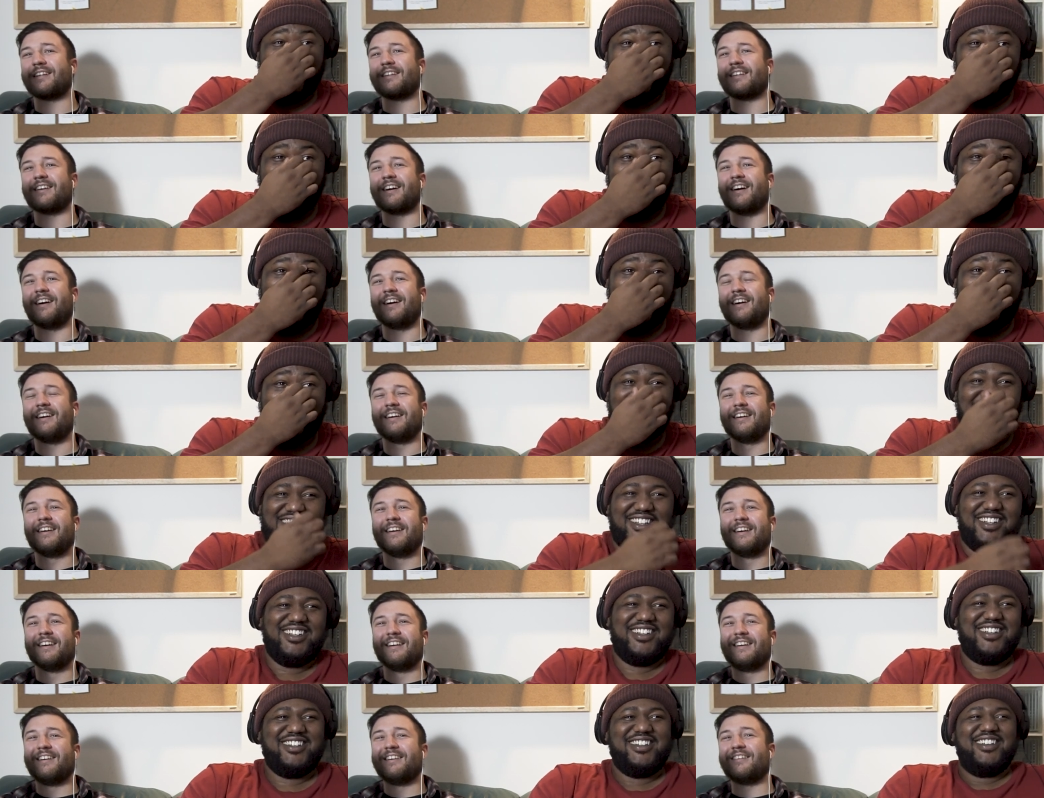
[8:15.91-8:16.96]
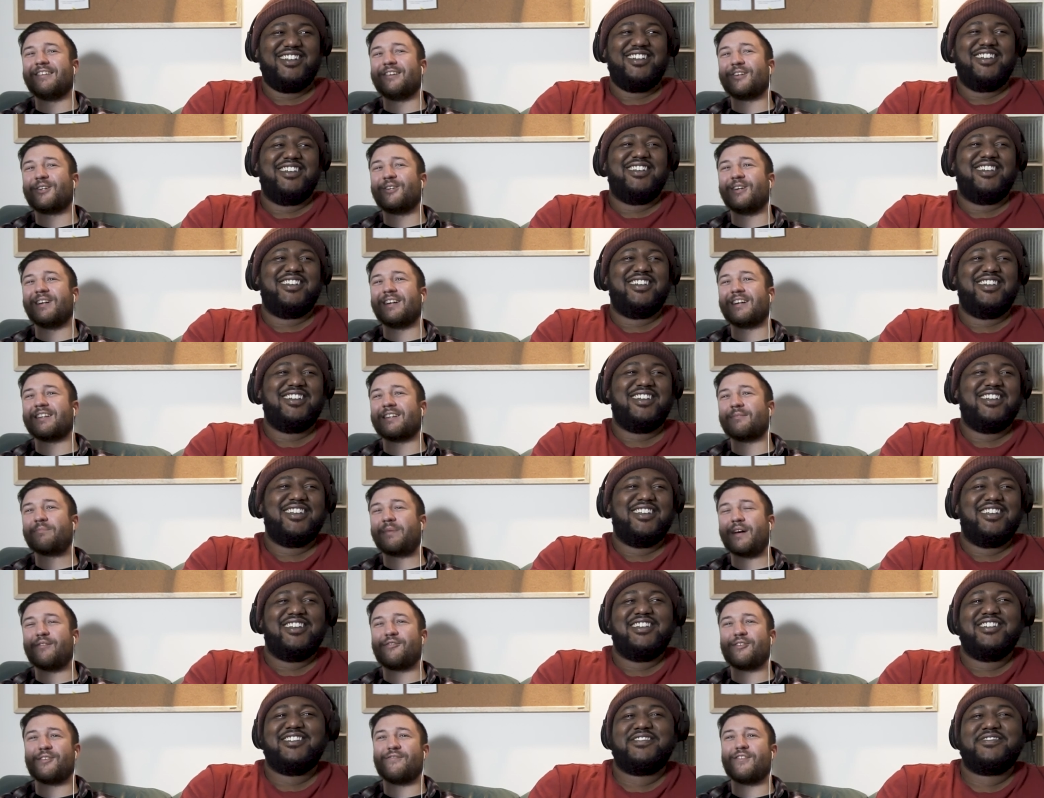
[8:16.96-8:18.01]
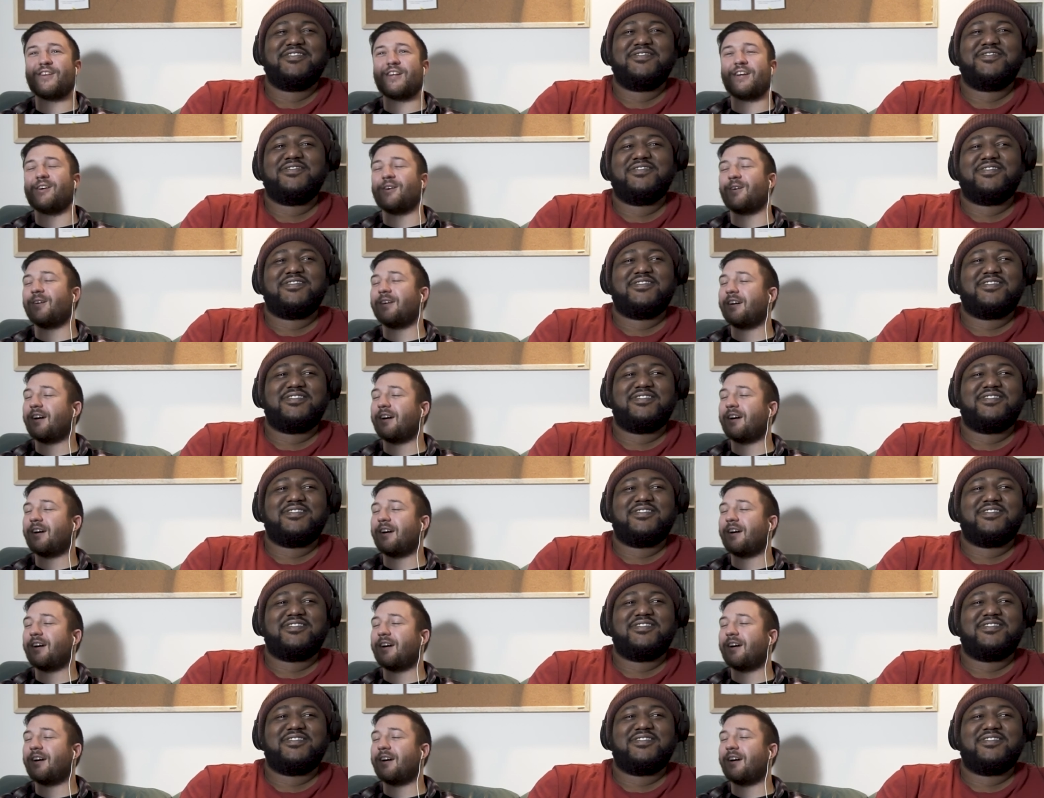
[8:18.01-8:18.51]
Speaker 1: in there, real quick. Pay for the video.